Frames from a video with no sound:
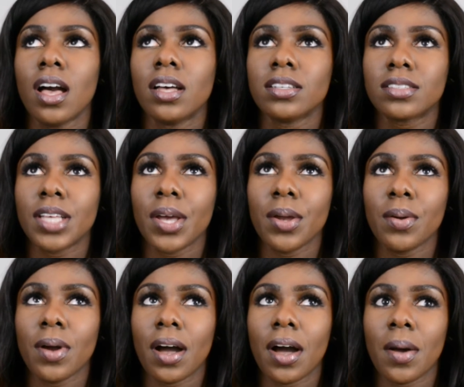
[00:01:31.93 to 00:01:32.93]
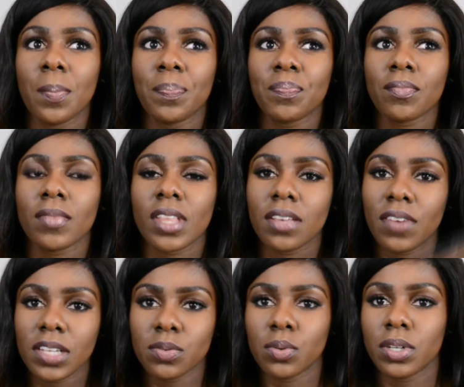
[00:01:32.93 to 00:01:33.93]
So um,
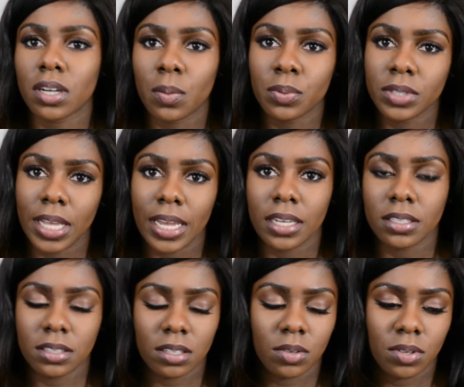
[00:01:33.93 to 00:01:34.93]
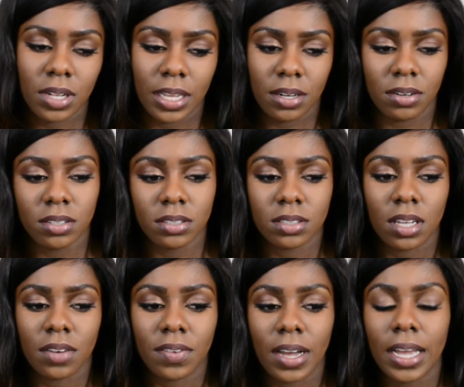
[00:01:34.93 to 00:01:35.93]
fast forward a couple days later and
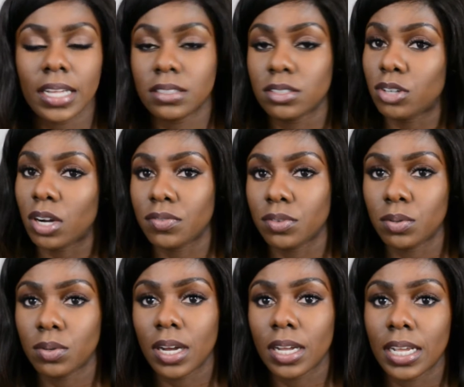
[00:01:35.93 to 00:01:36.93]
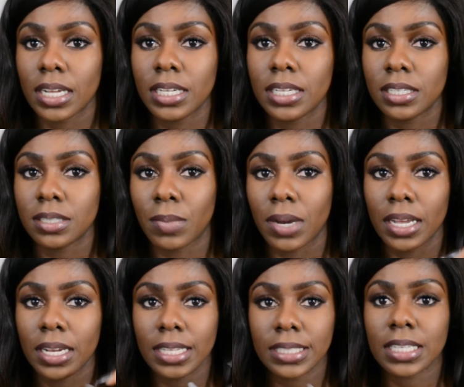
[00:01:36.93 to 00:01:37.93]
stuff, I had to travel and I needed my
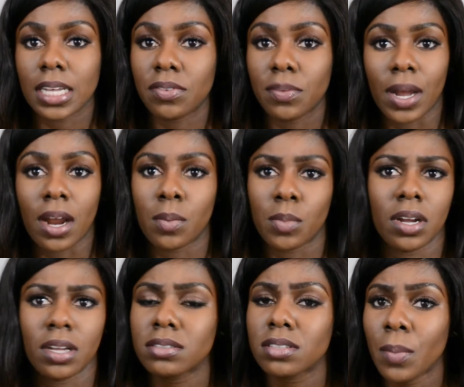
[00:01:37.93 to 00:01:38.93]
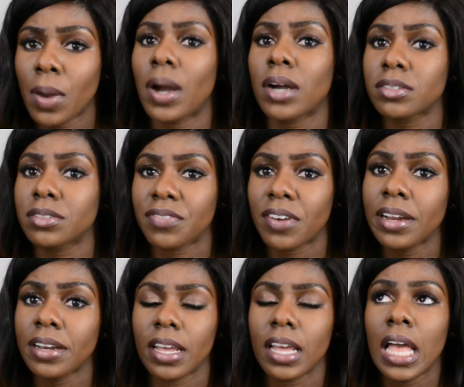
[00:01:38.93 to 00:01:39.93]
lens cap for my camera, and somehow I couldn't
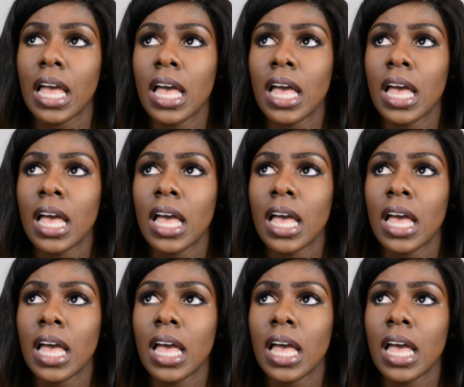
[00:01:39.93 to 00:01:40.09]
find it.